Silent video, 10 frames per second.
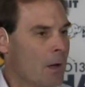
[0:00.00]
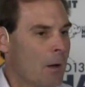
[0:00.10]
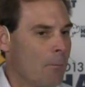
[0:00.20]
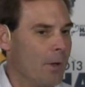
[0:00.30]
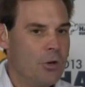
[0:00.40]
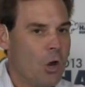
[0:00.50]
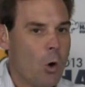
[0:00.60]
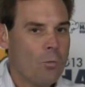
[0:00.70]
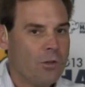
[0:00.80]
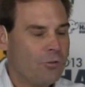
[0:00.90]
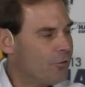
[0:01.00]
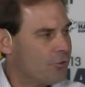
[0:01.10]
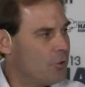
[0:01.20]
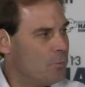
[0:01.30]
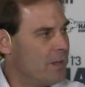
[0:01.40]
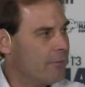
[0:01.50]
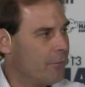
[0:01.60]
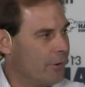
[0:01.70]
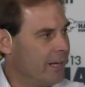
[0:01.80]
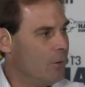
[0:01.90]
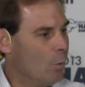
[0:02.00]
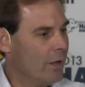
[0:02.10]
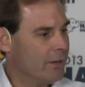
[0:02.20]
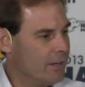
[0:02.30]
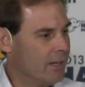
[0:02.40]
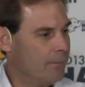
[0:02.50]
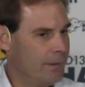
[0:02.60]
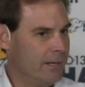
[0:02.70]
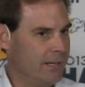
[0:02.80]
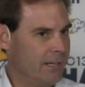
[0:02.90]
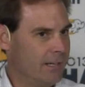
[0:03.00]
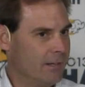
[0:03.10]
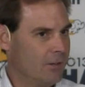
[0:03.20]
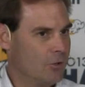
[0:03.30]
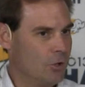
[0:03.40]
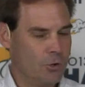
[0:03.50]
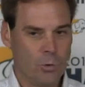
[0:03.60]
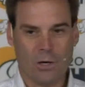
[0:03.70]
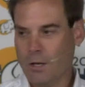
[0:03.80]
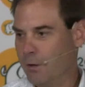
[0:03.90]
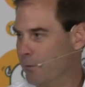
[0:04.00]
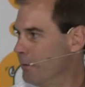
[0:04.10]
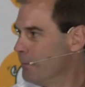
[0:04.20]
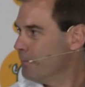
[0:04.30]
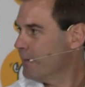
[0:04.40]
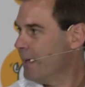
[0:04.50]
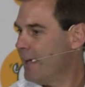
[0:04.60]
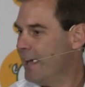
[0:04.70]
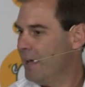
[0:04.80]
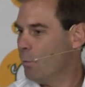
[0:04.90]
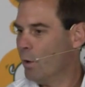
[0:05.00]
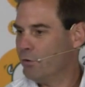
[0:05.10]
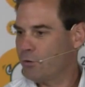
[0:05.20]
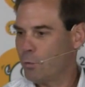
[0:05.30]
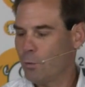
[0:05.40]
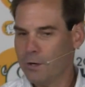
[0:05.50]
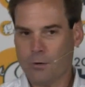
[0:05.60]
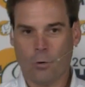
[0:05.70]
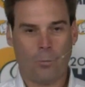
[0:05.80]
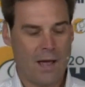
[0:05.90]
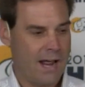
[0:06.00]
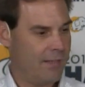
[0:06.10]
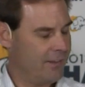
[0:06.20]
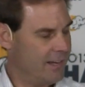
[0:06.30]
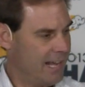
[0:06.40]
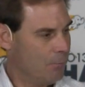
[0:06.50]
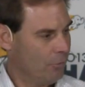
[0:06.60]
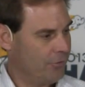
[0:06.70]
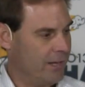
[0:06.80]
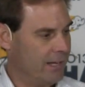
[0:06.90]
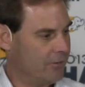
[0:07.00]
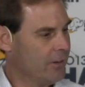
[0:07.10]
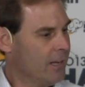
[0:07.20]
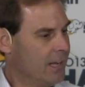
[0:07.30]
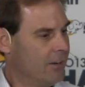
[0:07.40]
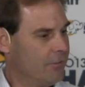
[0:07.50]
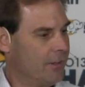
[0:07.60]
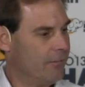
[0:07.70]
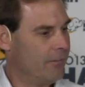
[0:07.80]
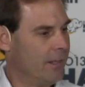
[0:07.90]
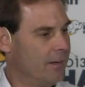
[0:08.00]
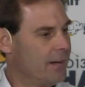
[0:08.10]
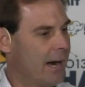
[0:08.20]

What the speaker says: But no, this is too big for any one company to do alone. And what's critical path and table stakes is that the entire